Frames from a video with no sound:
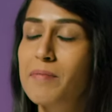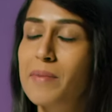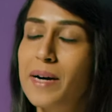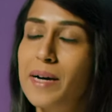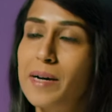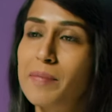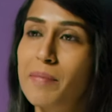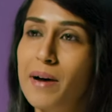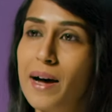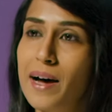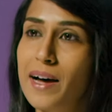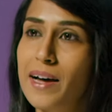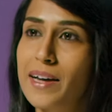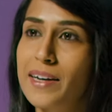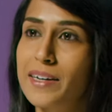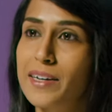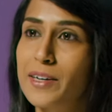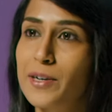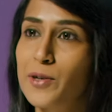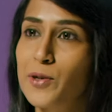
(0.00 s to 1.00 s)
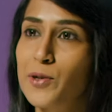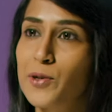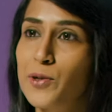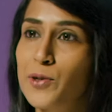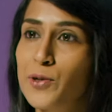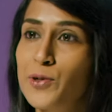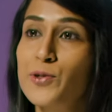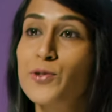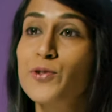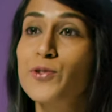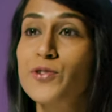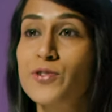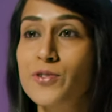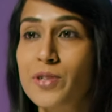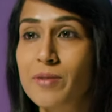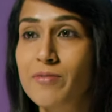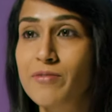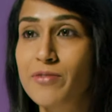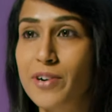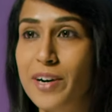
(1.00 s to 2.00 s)
my partner who used to
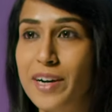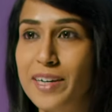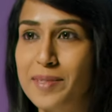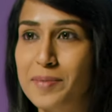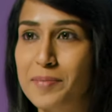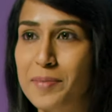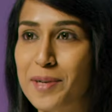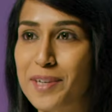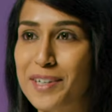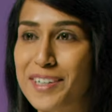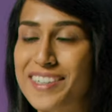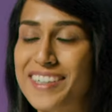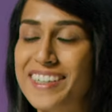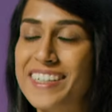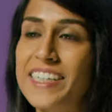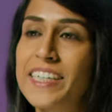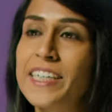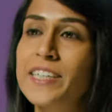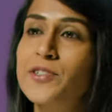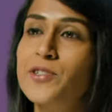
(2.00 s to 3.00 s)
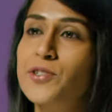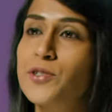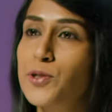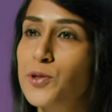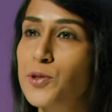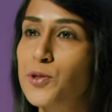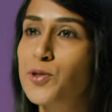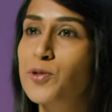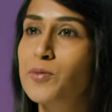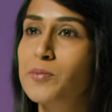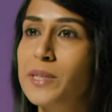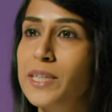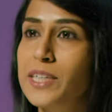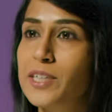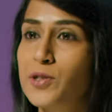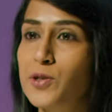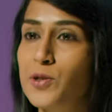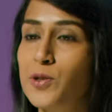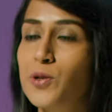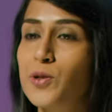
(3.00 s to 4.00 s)
stream for Xbox, and he introduced me
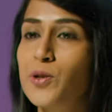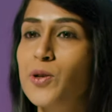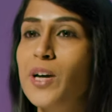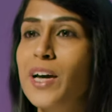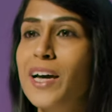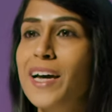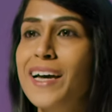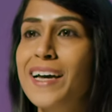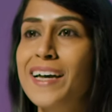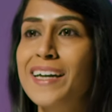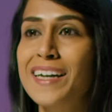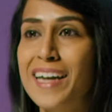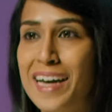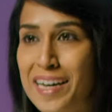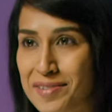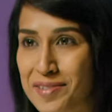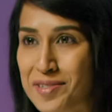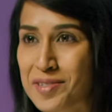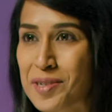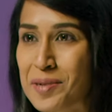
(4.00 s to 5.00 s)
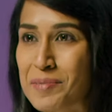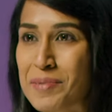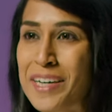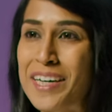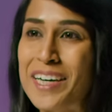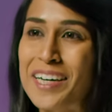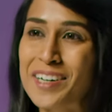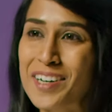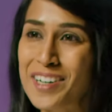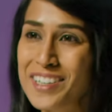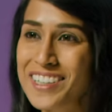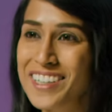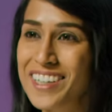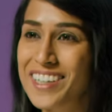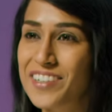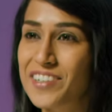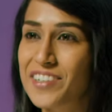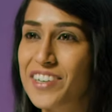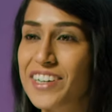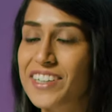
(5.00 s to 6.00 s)
to live streaming and
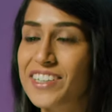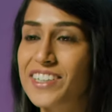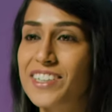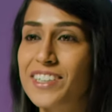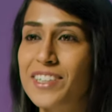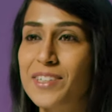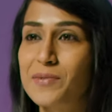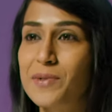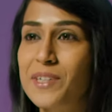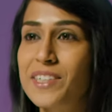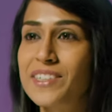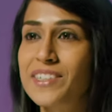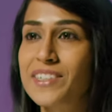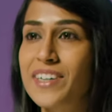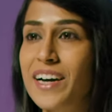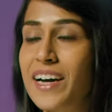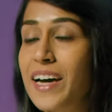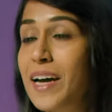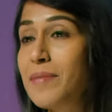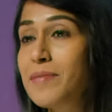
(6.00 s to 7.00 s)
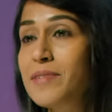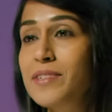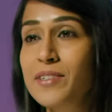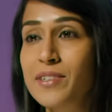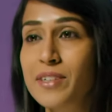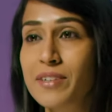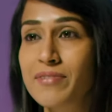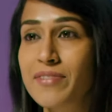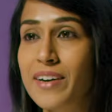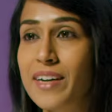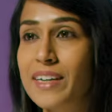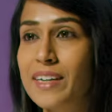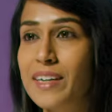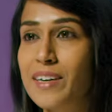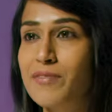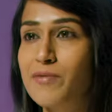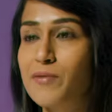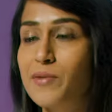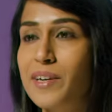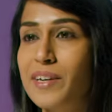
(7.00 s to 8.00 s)
content creation, which I absolutely fell in
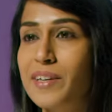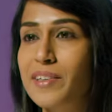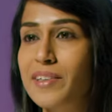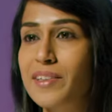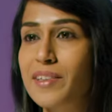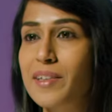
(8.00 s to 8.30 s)
love with.